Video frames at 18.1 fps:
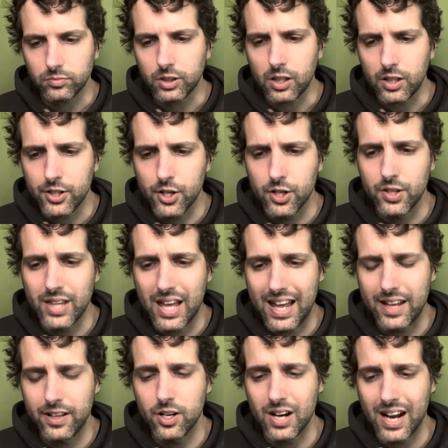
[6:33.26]
Your,
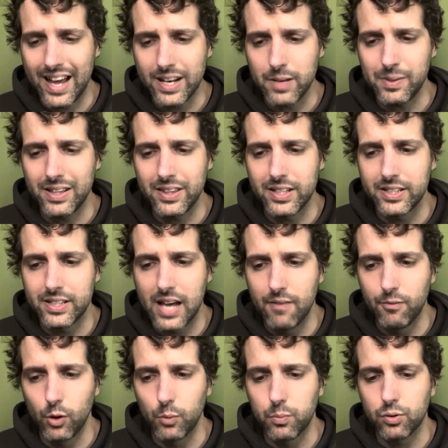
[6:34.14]
your enemy, the
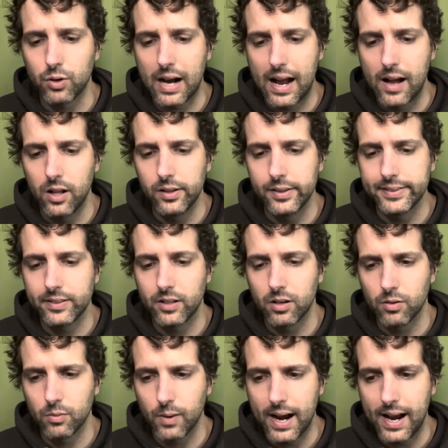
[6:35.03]
devil, prowls
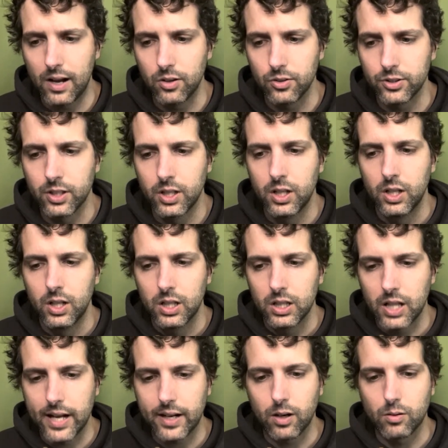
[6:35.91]
around
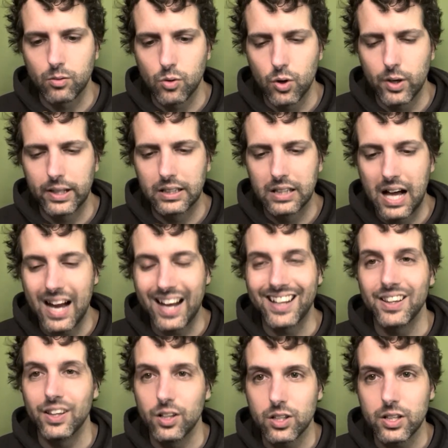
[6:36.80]
like a roaring
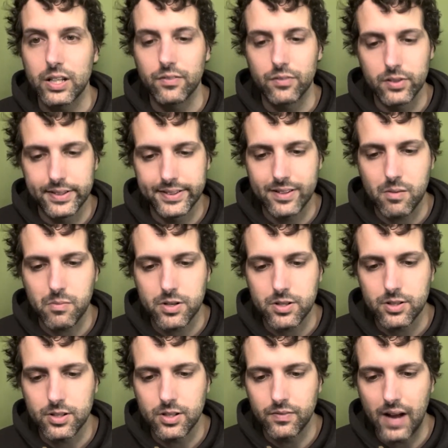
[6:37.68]
lion looking for someone
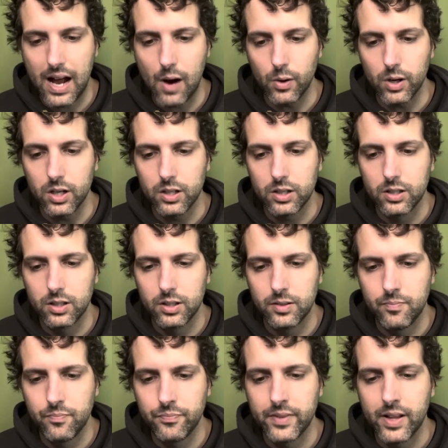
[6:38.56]
to devour.
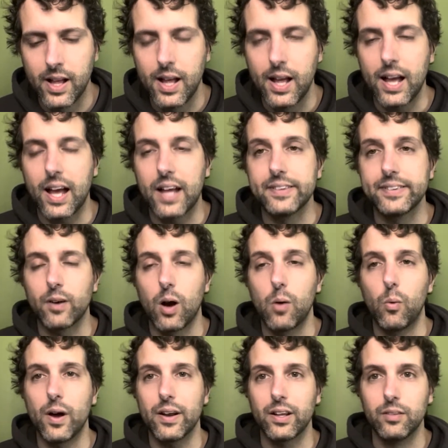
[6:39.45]
And so I
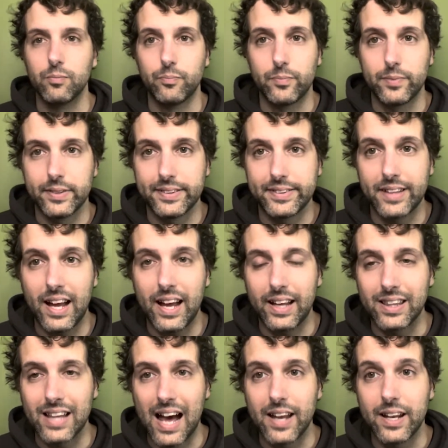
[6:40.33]
want to say
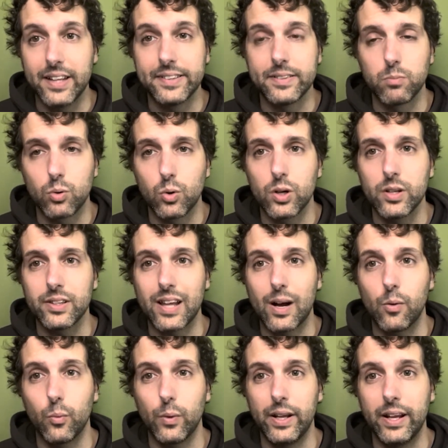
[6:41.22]
that it's important
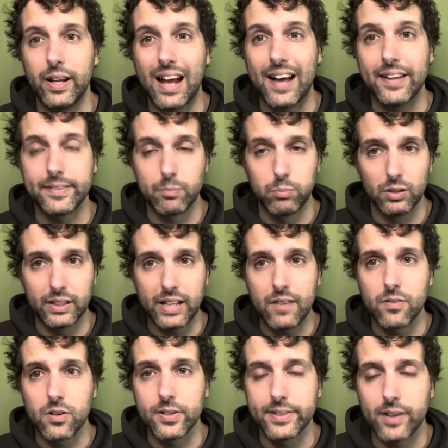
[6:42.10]
that we as
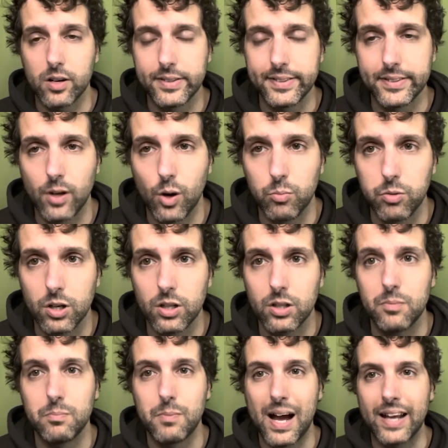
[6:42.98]
believers are
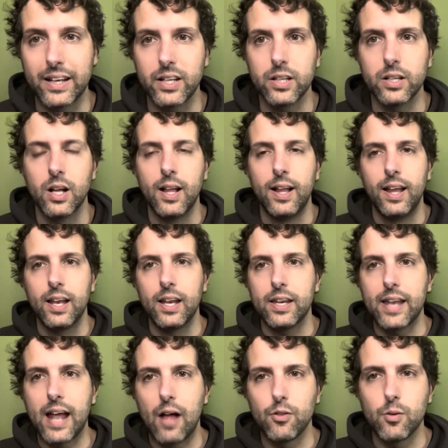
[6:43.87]
sober-minded.
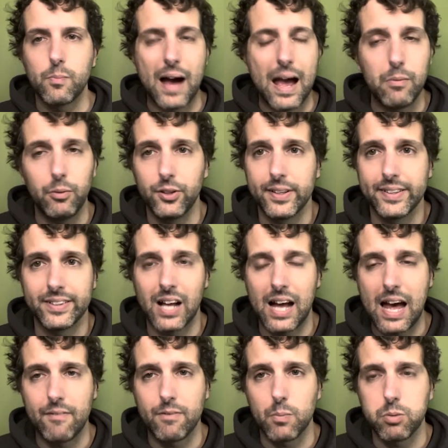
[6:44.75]
Now, the Bible does not
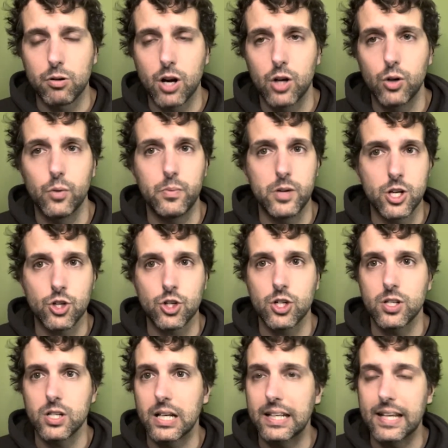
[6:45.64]
have a
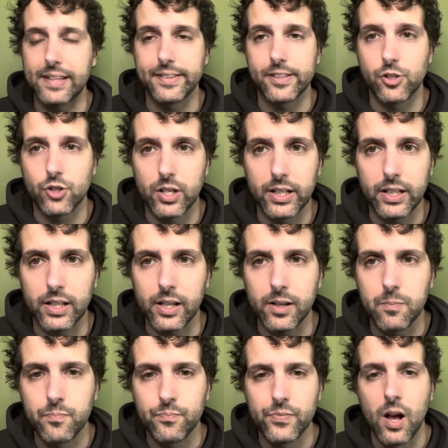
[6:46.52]
prohibition against
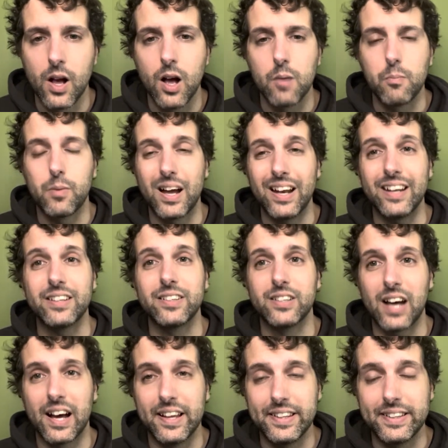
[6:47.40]
drinking, but it
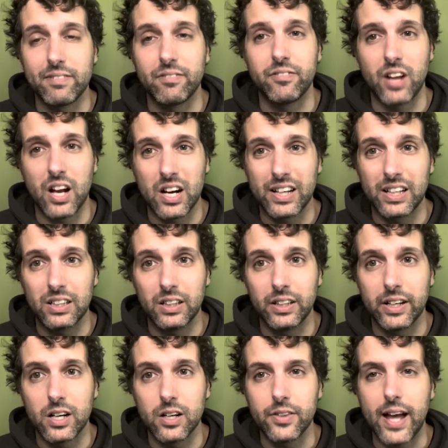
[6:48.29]
it's very
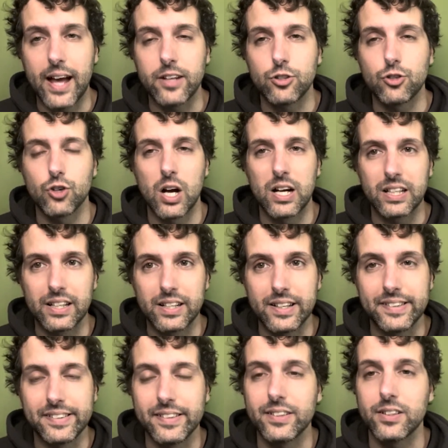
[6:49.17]
clear that
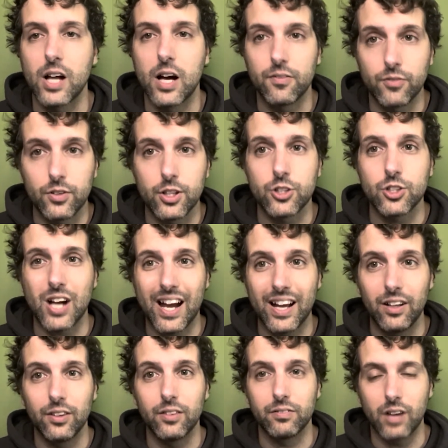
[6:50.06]
drunkenness is not for the
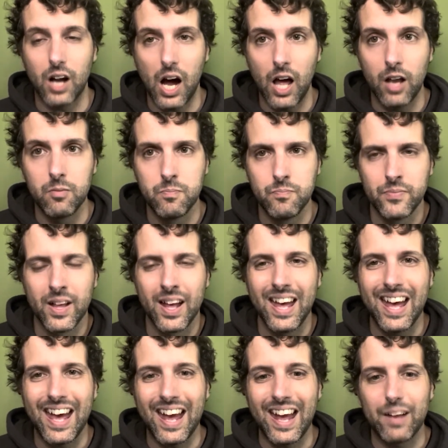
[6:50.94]
child of God.
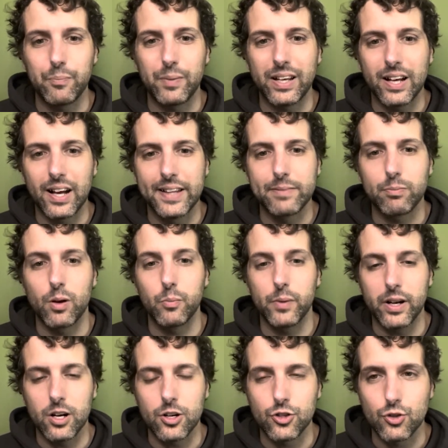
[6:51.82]
Because when
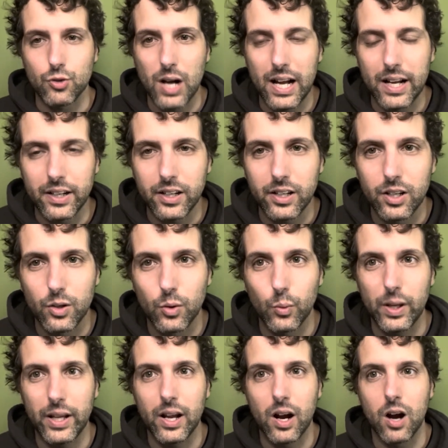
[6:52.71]
we are drunk,
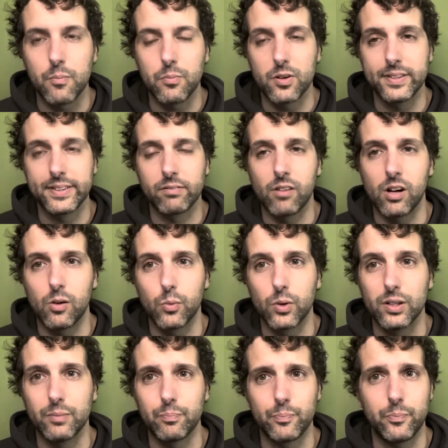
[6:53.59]
we are, first of all,
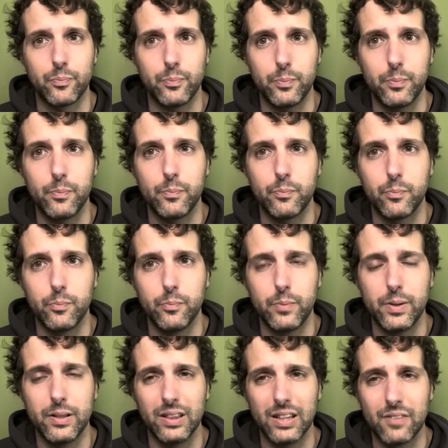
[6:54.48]
we're
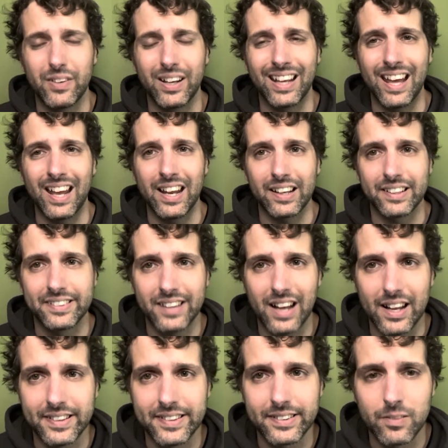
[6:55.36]
living in
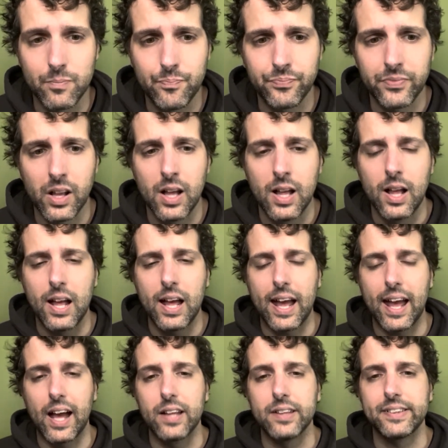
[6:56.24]
excess.
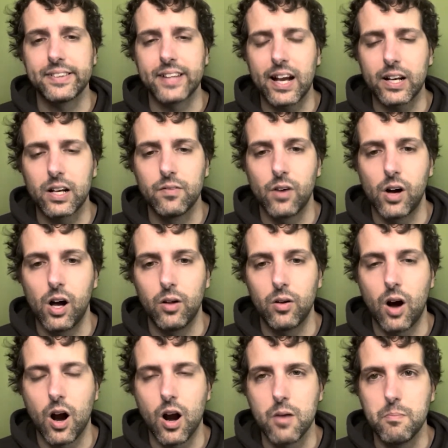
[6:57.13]
And second of all,
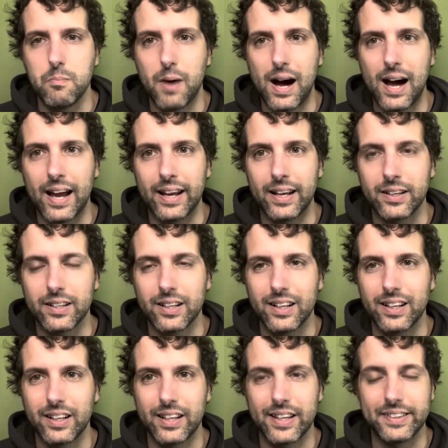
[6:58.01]
our mind
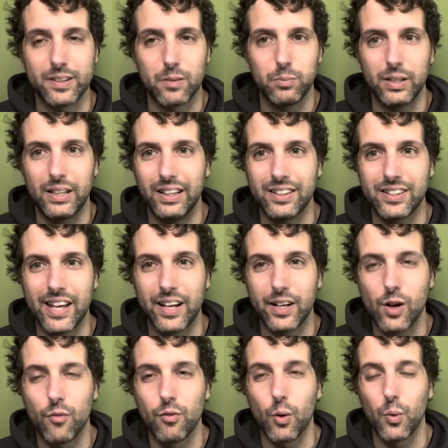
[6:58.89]
gets completely taken over.